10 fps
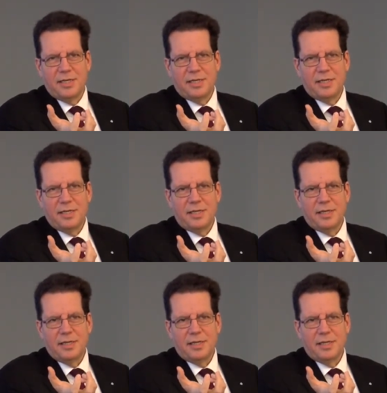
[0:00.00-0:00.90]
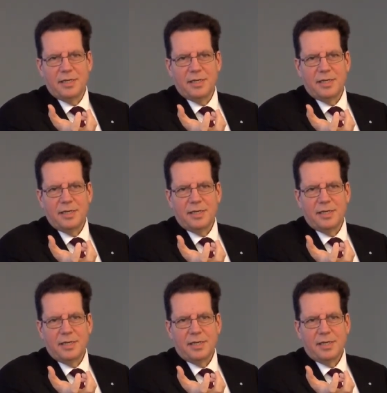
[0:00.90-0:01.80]

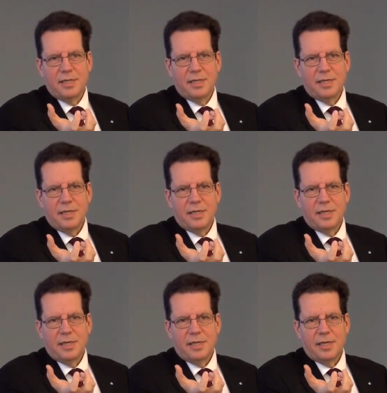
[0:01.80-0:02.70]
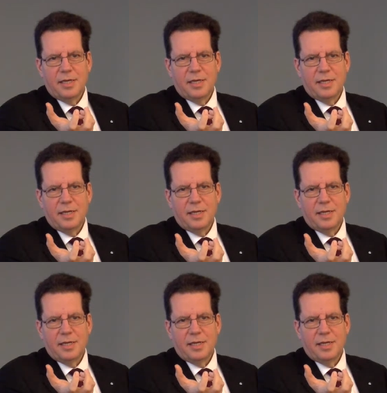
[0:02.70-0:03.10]
(silence)